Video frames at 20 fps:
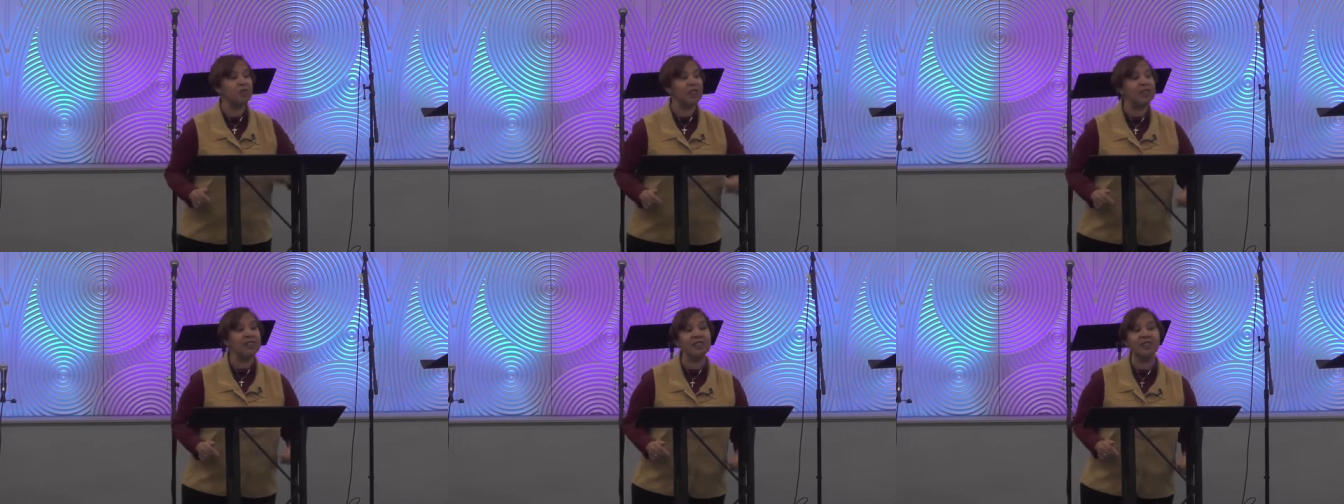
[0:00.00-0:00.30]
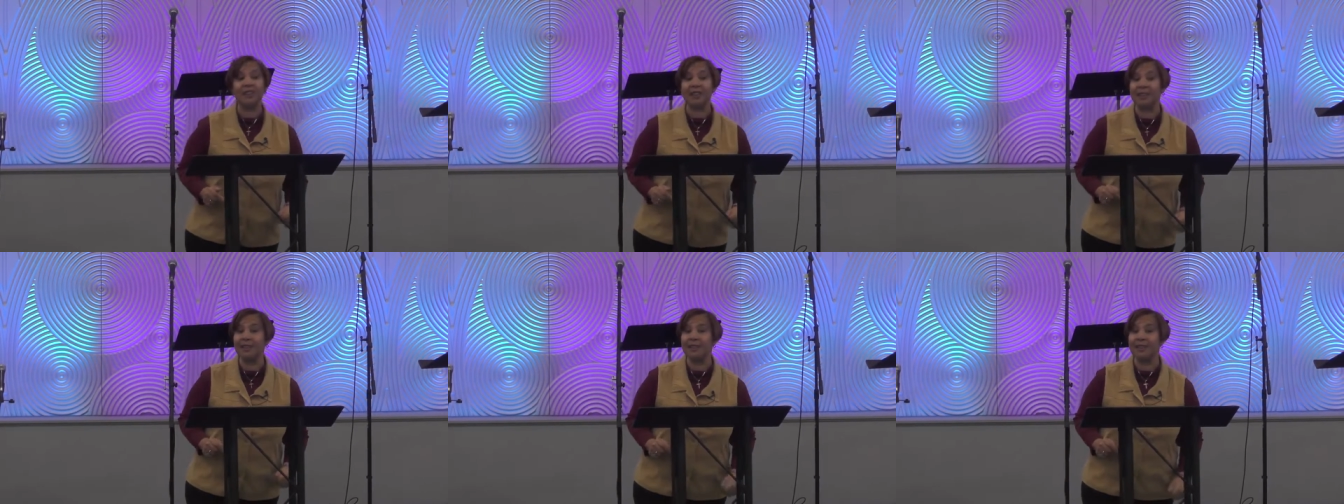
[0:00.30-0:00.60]

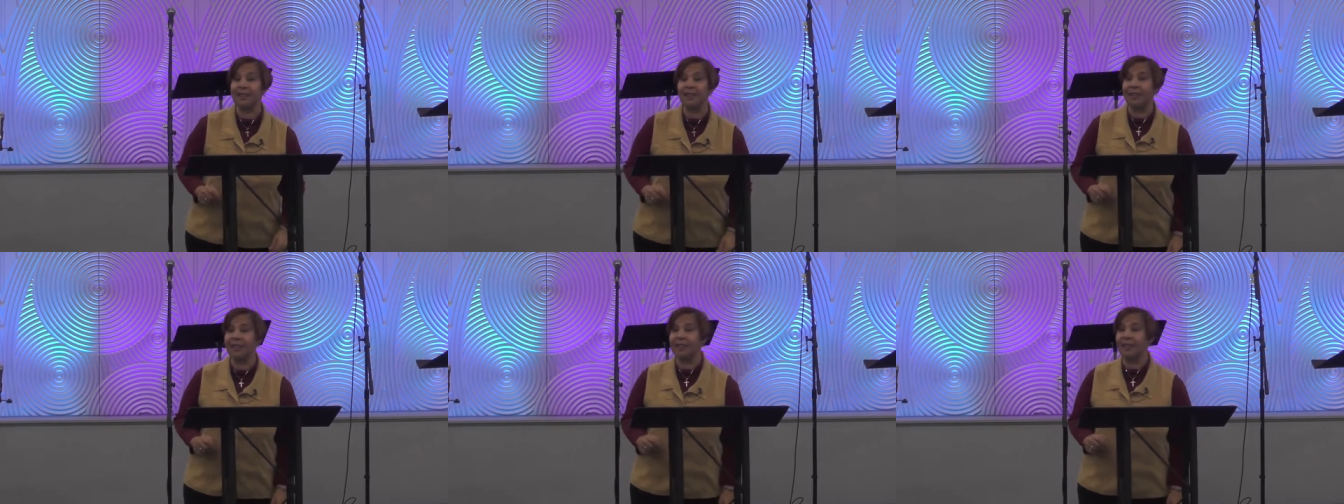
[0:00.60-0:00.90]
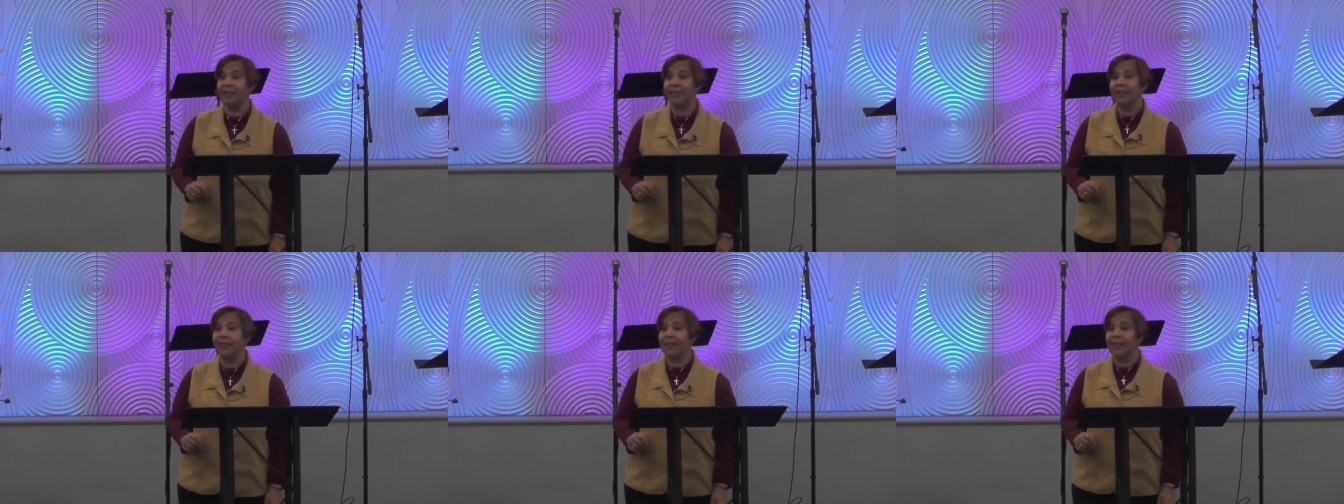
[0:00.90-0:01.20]
Jesus,
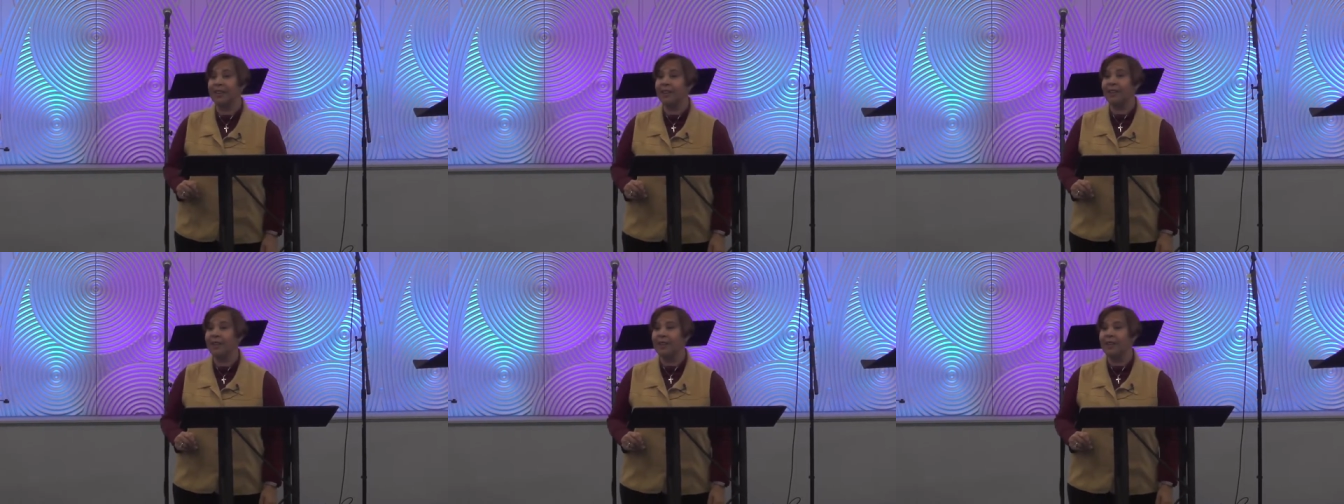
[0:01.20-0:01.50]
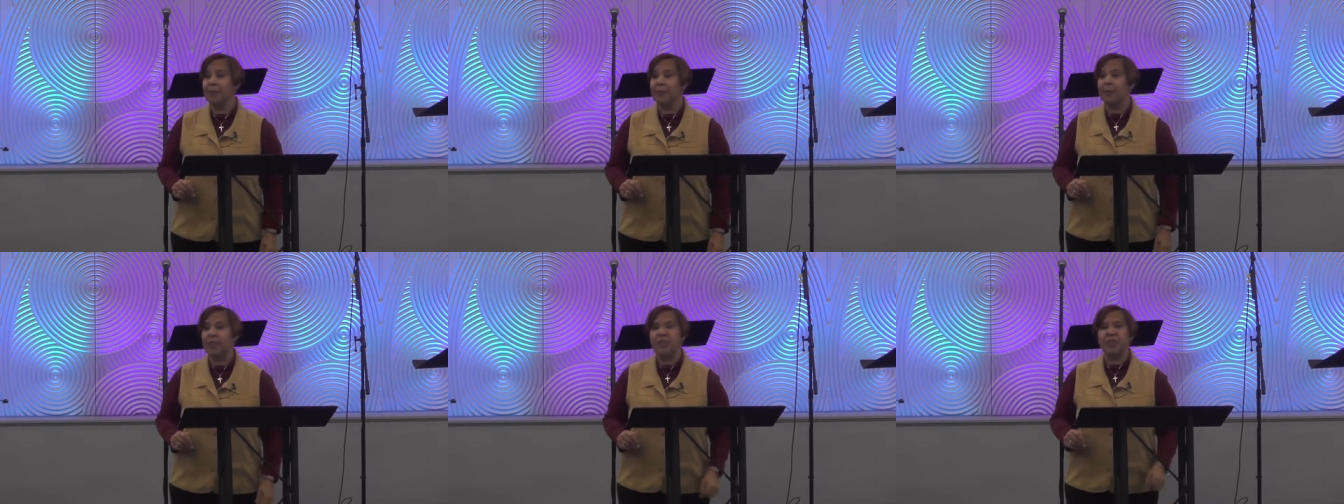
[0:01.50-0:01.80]

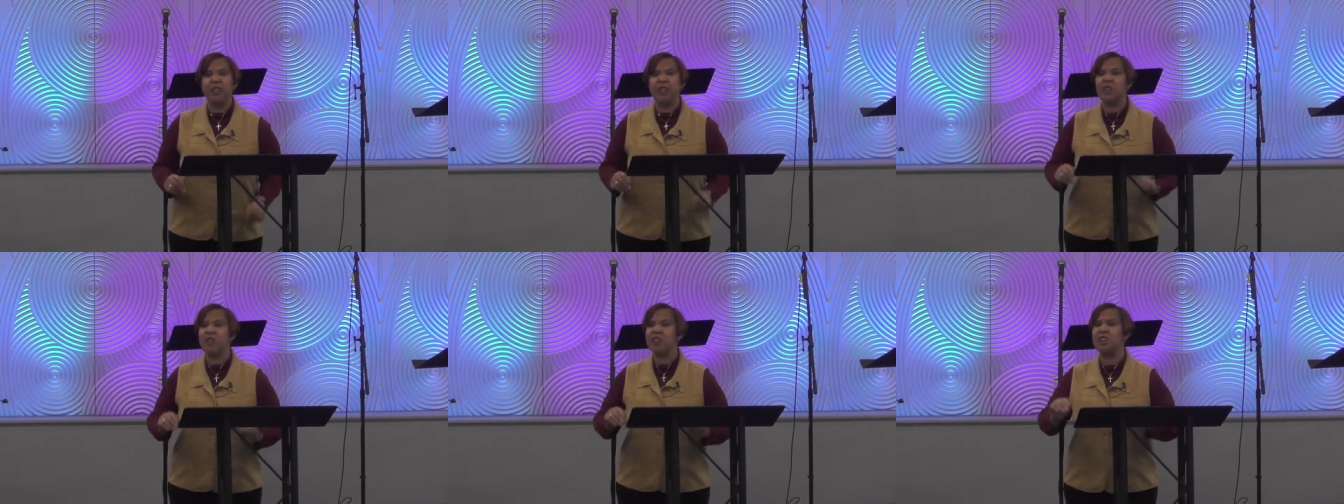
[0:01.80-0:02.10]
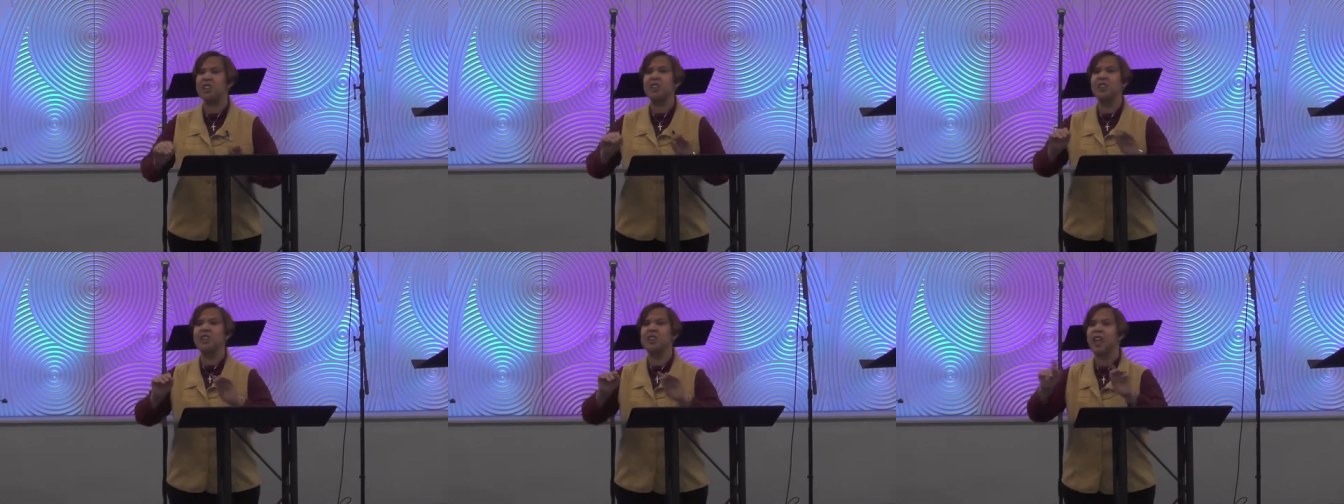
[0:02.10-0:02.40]
there
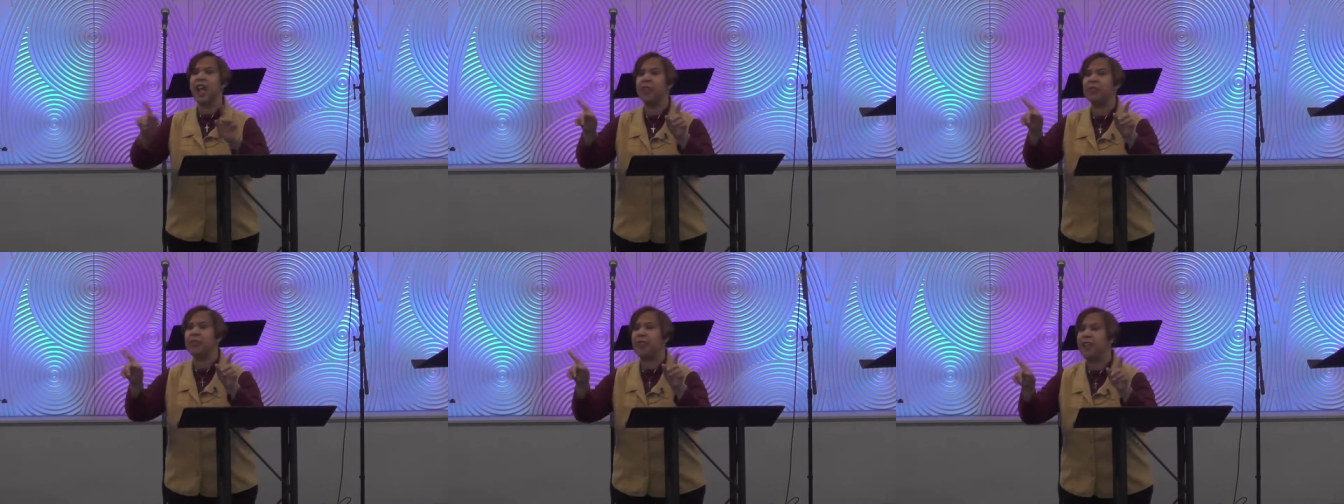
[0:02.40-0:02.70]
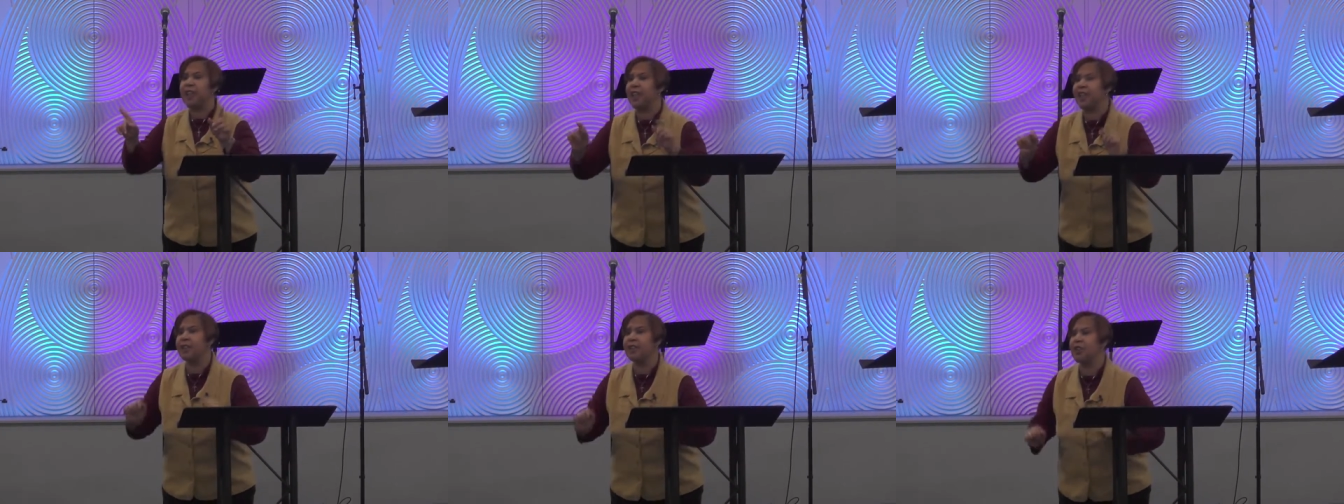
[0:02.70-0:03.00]
is
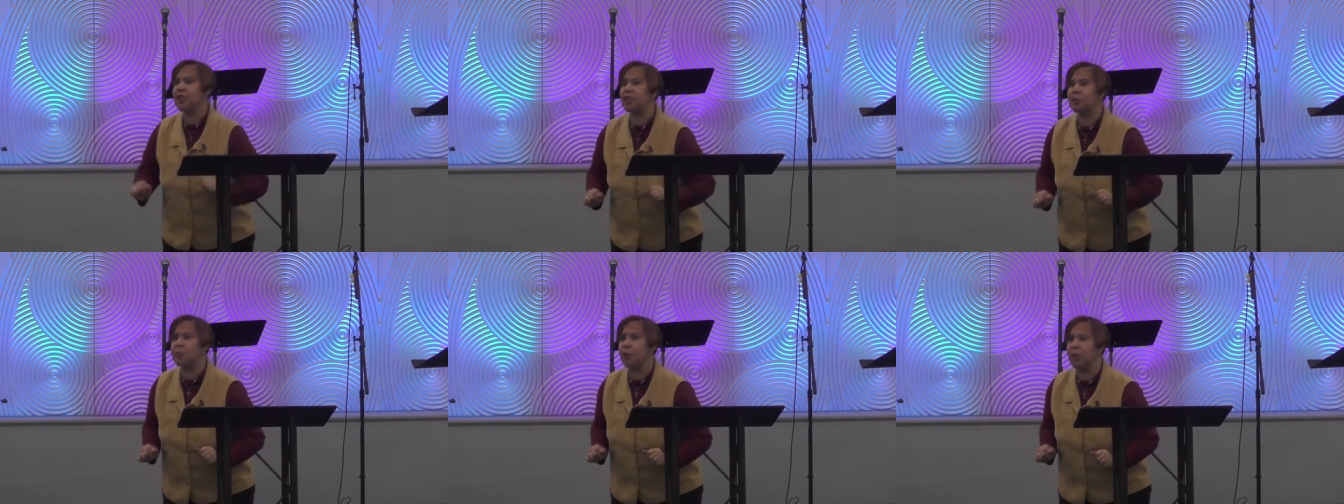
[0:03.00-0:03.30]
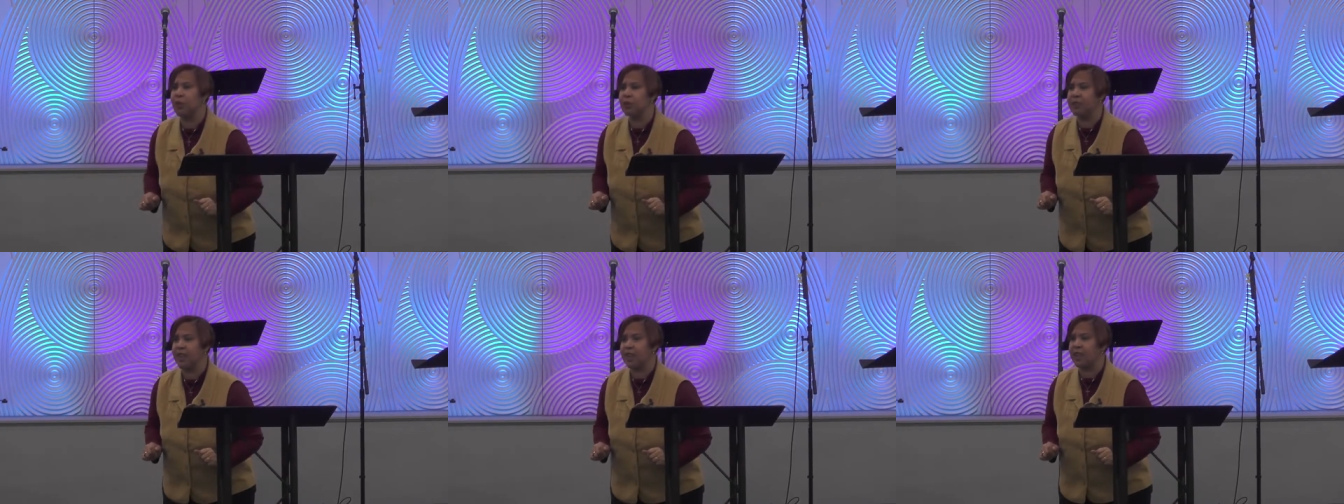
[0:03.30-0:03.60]
nothing in this
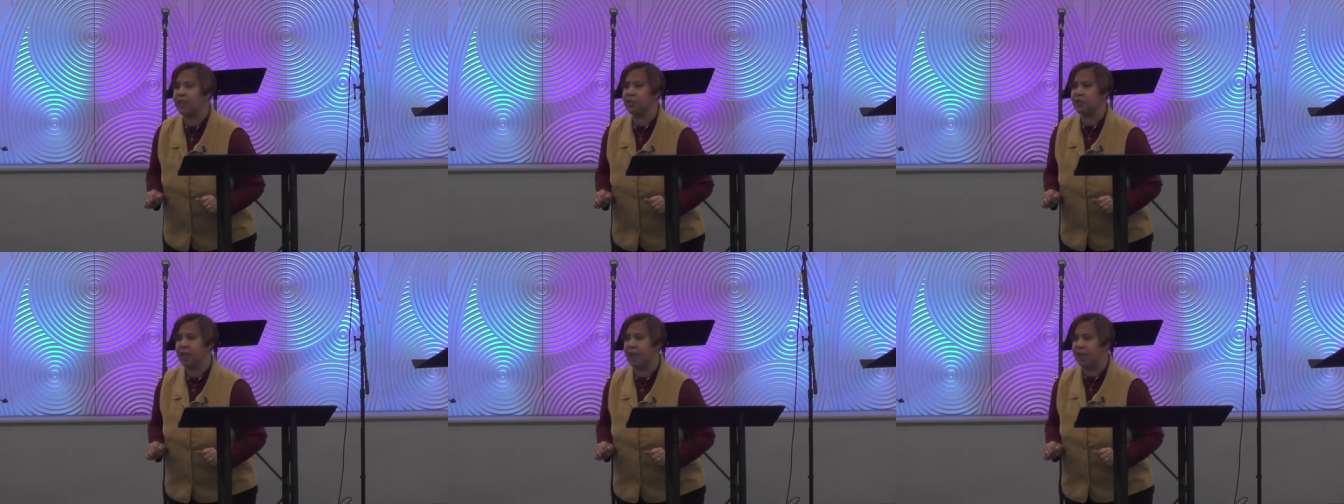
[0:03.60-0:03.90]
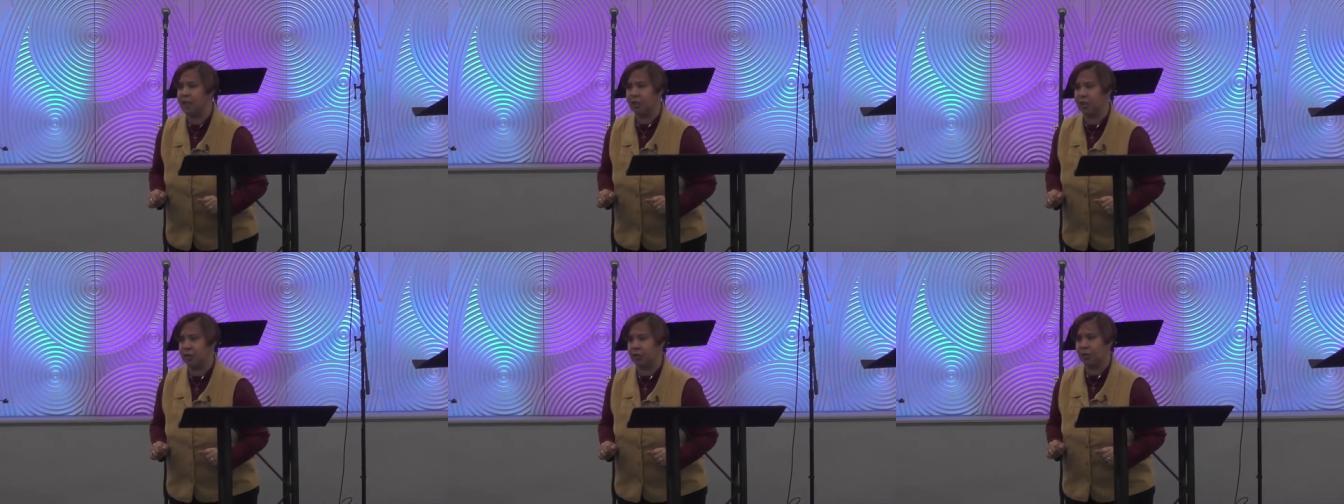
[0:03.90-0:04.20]
world that can
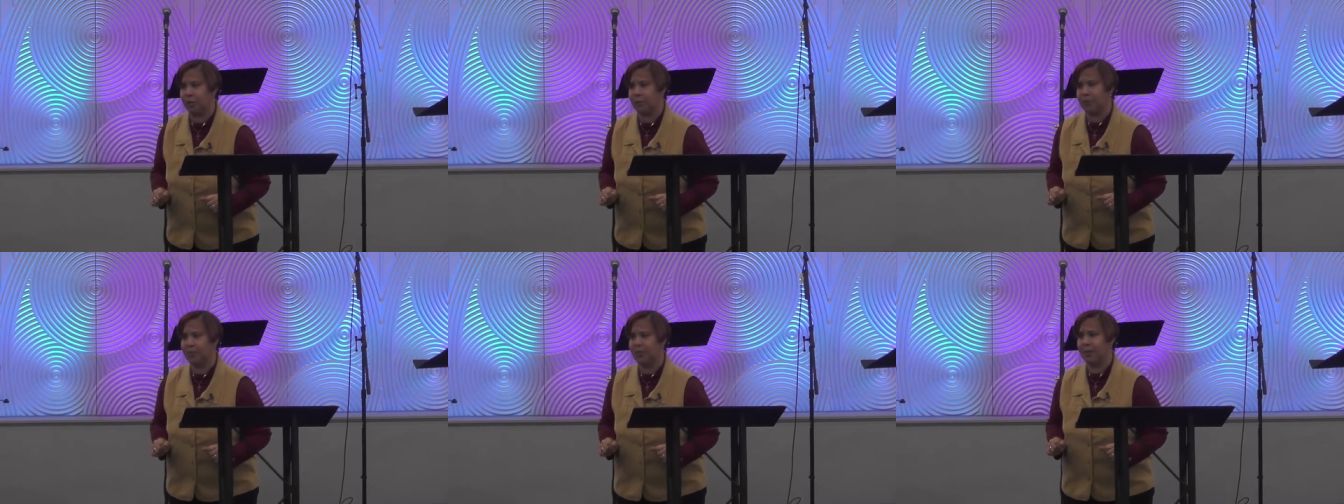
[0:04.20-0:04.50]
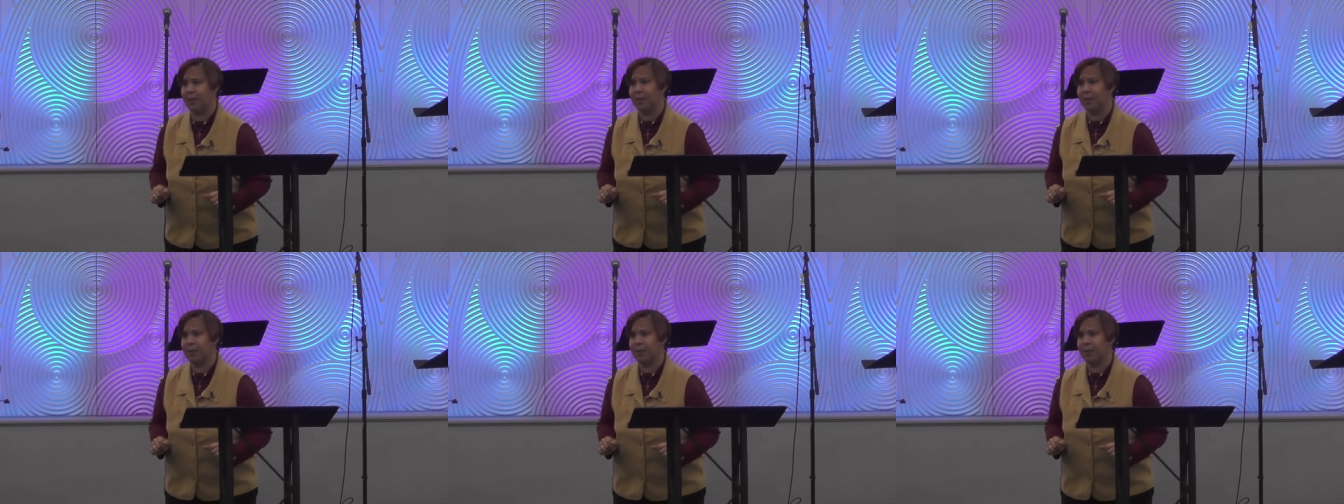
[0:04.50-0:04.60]
change you.